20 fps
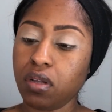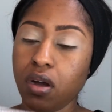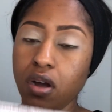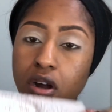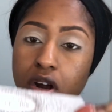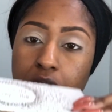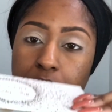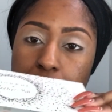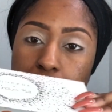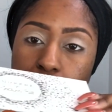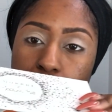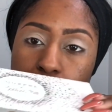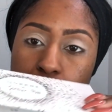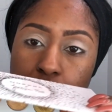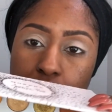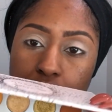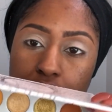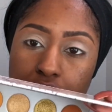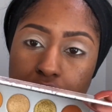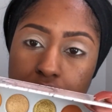Armed and
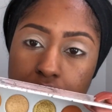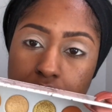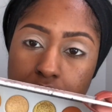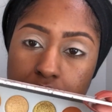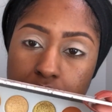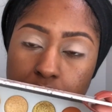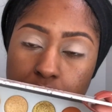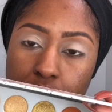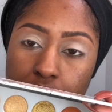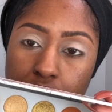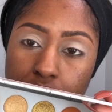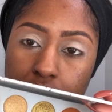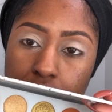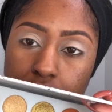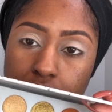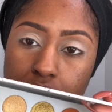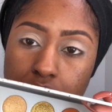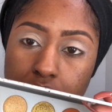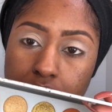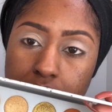Gorgeous, which
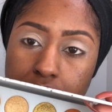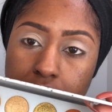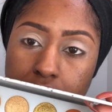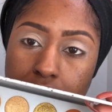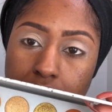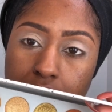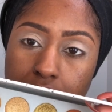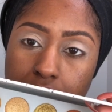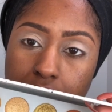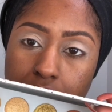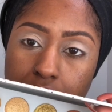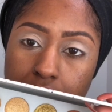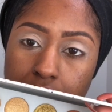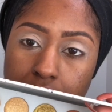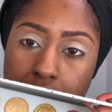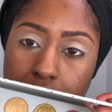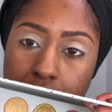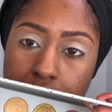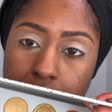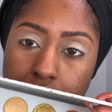looks like
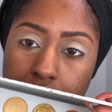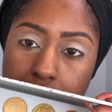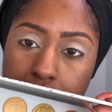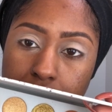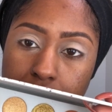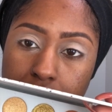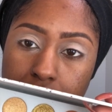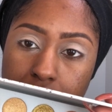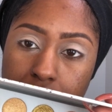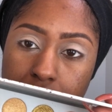this.